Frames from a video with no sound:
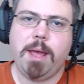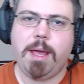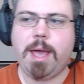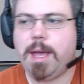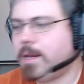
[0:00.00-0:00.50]

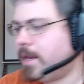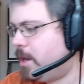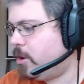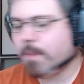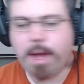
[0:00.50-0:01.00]
And,
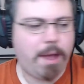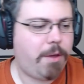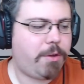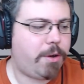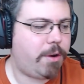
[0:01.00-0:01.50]
my
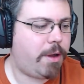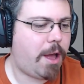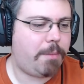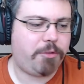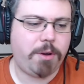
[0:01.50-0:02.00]
other
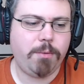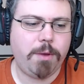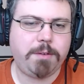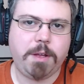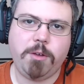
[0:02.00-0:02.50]
option was
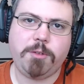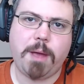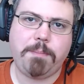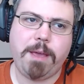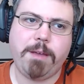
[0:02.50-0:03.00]
to use my
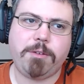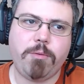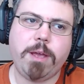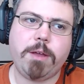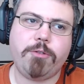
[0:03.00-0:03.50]

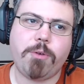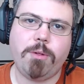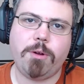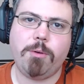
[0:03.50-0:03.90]
PS3 controller,